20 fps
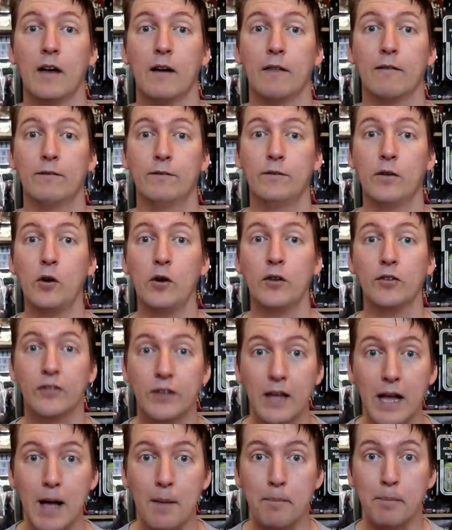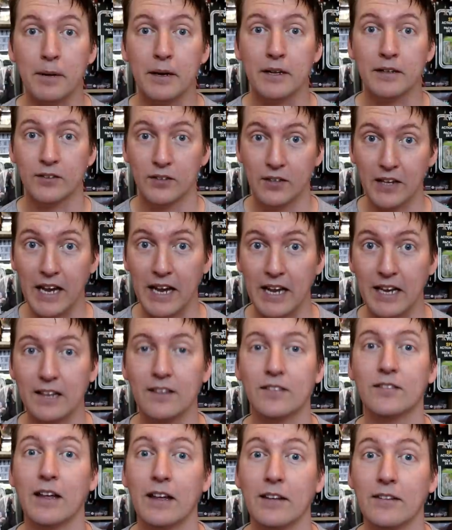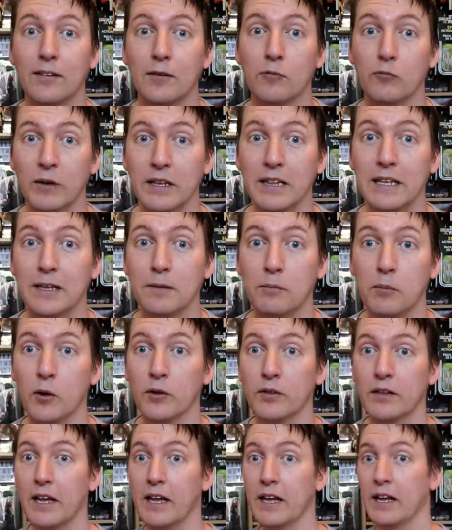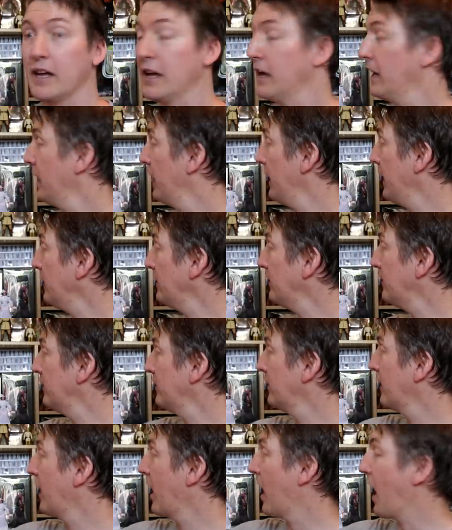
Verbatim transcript: First up, today is Daisy Ridley's birthday, hence